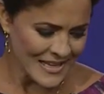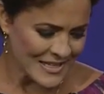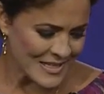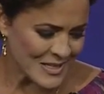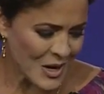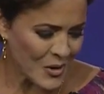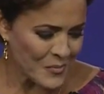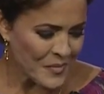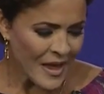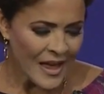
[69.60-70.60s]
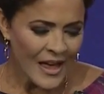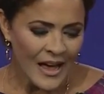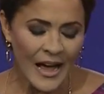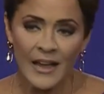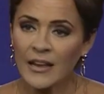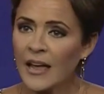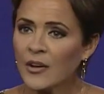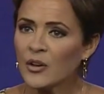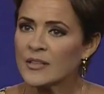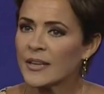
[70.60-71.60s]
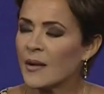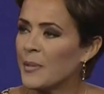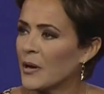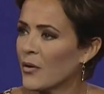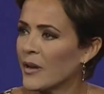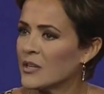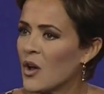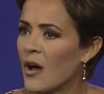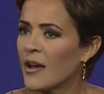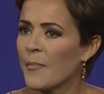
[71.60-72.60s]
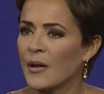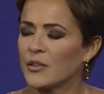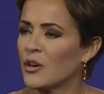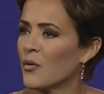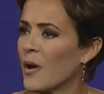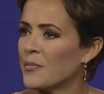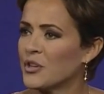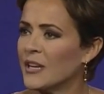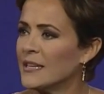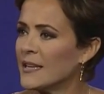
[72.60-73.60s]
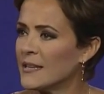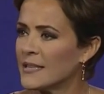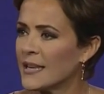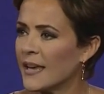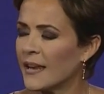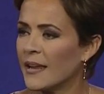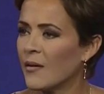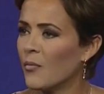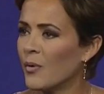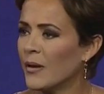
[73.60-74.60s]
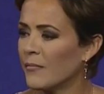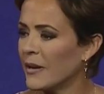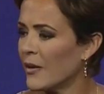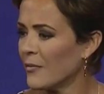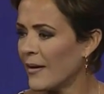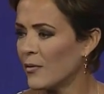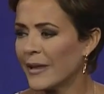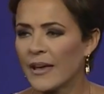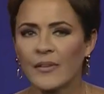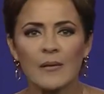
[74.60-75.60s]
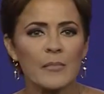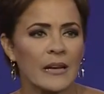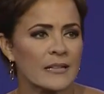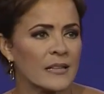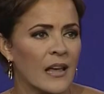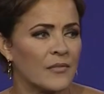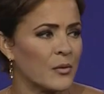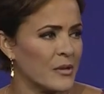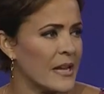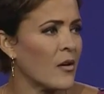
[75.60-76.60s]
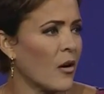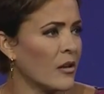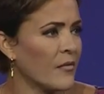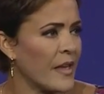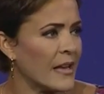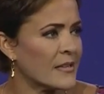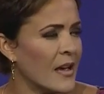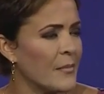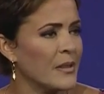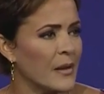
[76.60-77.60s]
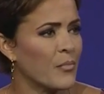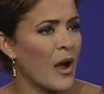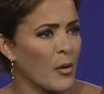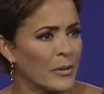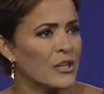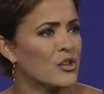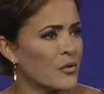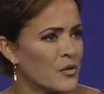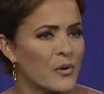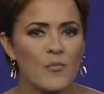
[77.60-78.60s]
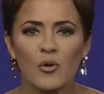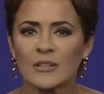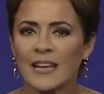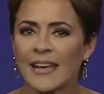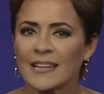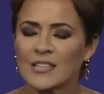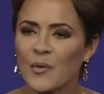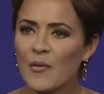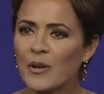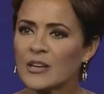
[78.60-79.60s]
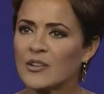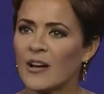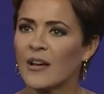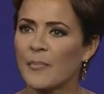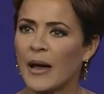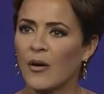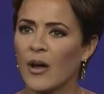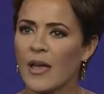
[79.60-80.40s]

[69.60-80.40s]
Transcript: So I could sit up here and talk about the corruption in D.C., and we, you know, I only have 8 minutes left. It would take all of that time and then probably two or three more days. So I want to talk about